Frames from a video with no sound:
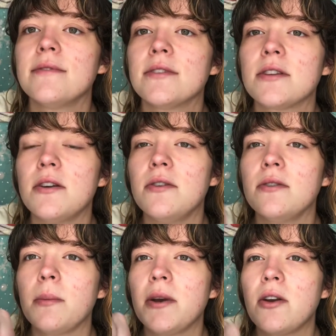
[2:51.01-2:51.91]
So
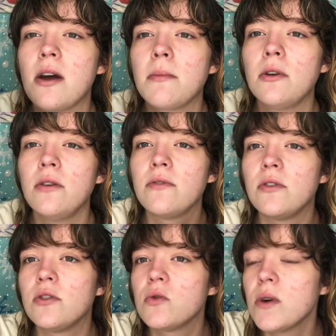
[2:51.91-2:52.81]
let me know down below if you
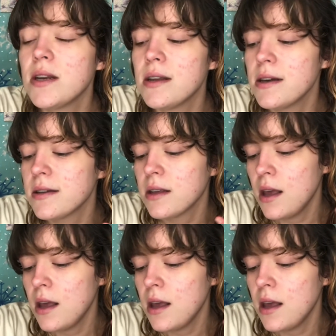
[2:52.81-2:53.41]
enjoyed this